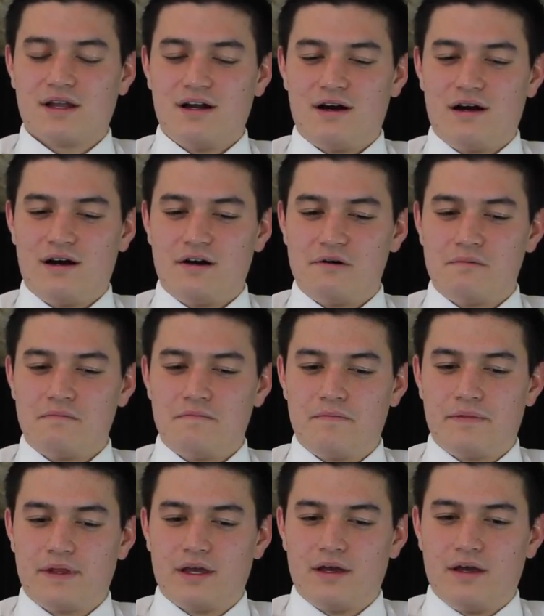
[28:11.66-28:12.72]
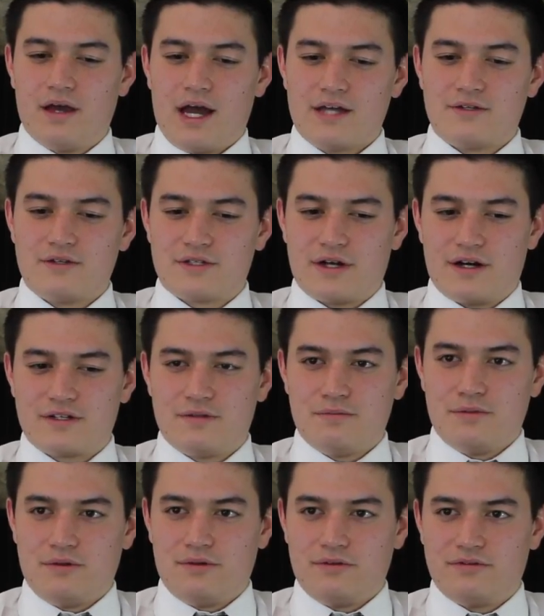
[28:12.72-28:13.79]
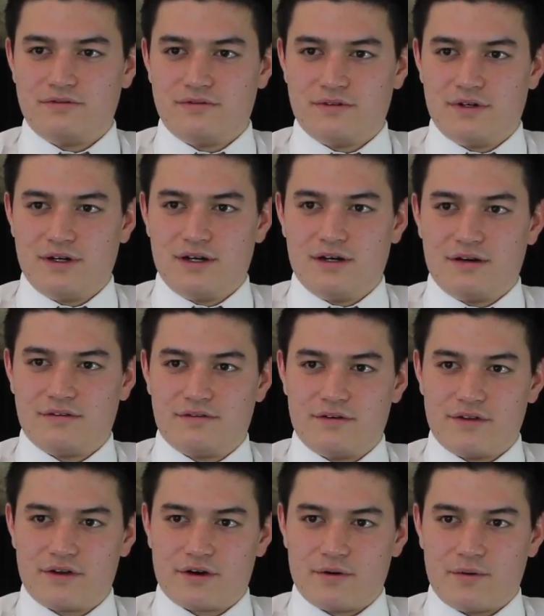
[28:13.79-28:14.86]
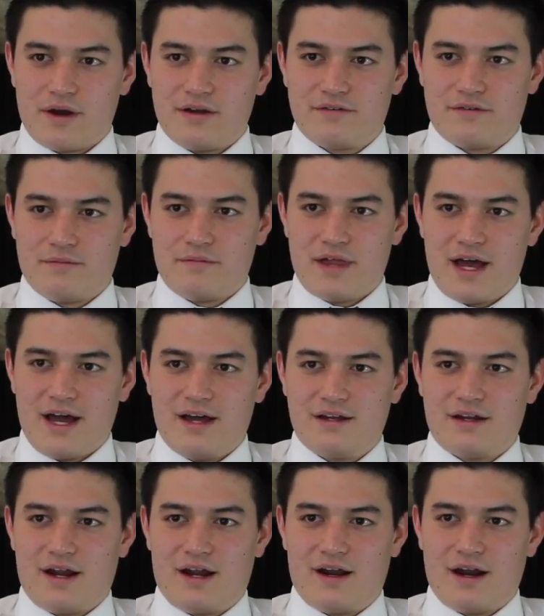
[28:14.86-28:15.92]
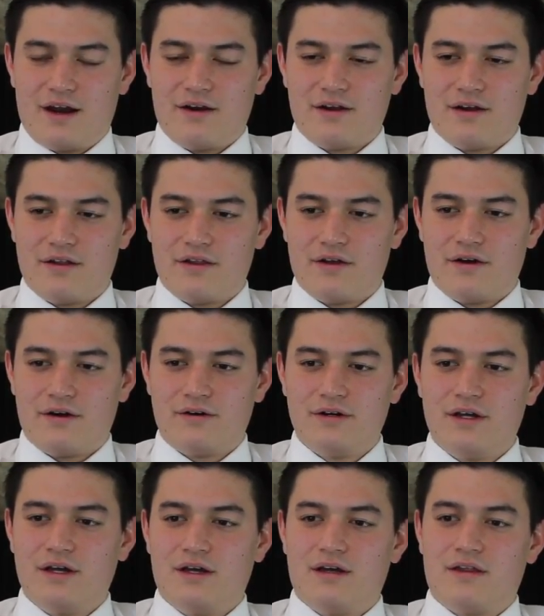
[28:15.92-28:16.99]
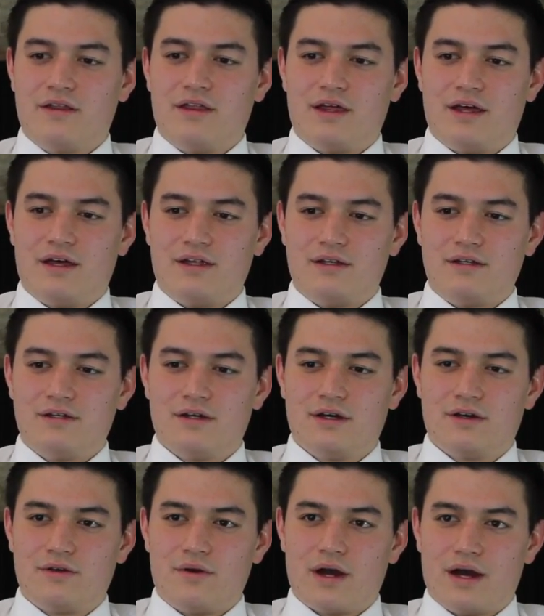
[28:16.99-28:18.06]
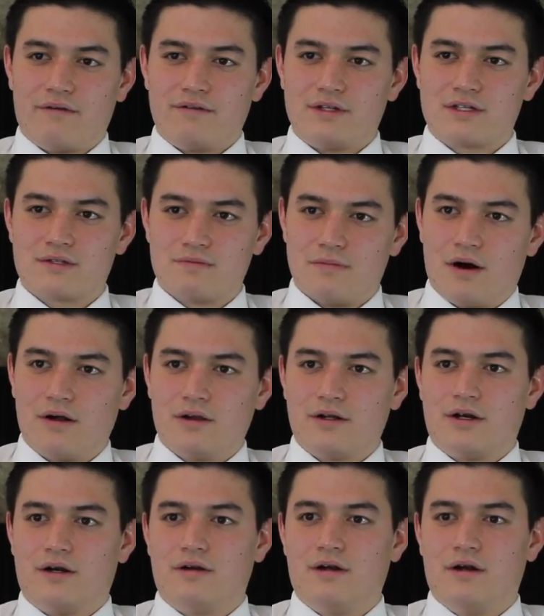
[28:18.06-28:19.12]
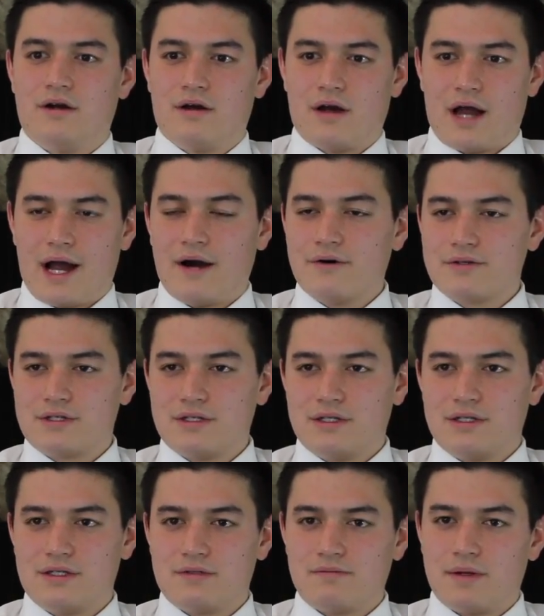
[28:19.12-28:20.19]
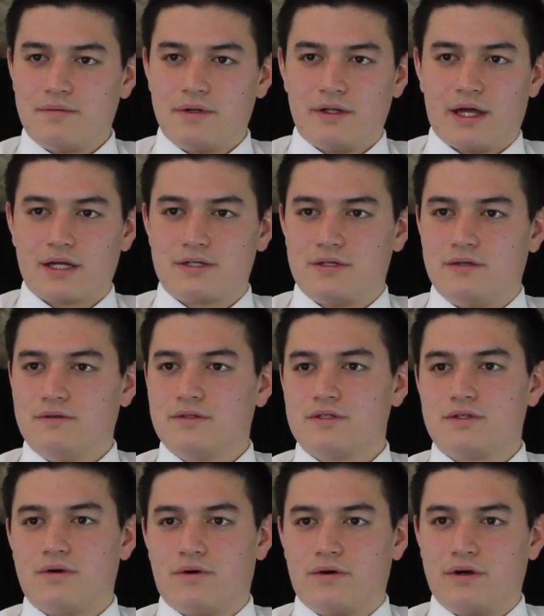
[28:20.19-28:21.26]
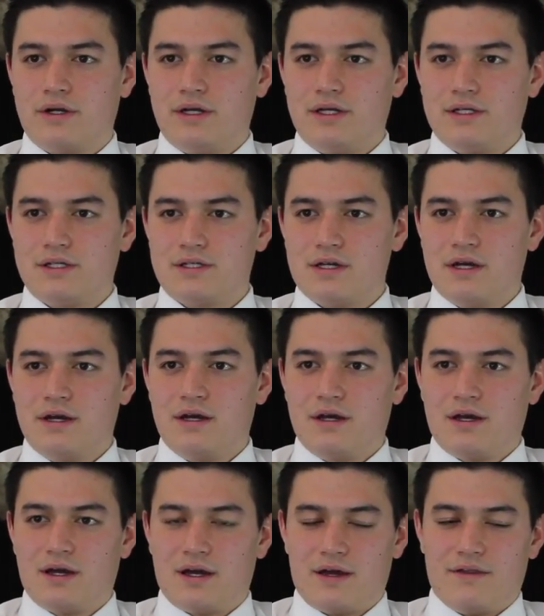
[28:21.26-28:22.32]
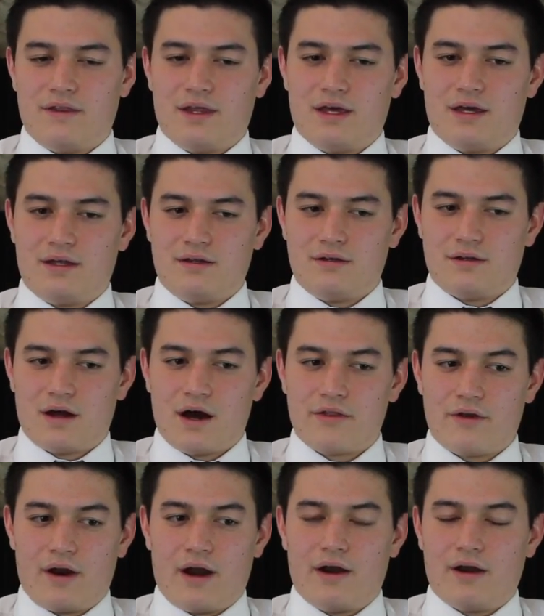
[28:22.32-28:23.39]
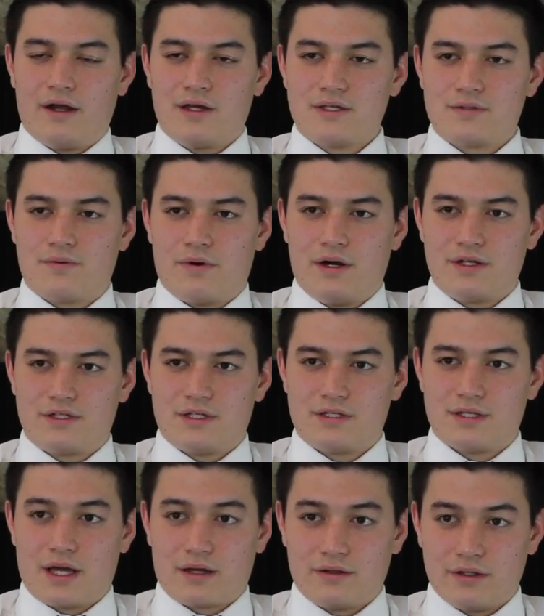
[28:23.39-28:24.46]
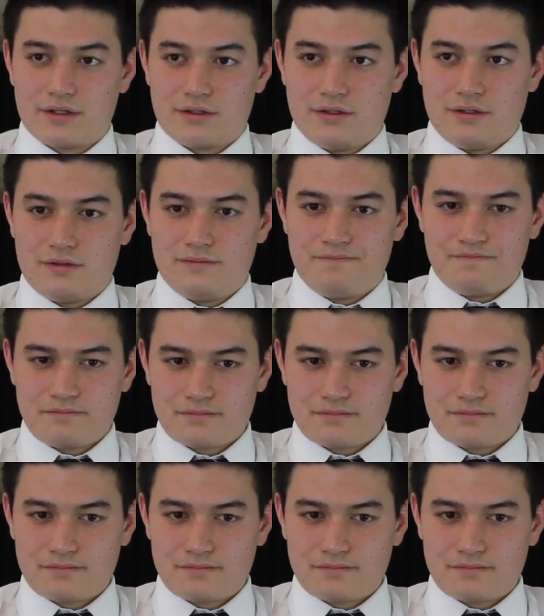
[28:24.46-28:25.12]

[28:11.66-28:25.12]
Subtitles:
As you start to move further away from that area, though, then you have these smaller houses, maybe like 2 stories, and then other areas where it's just like little,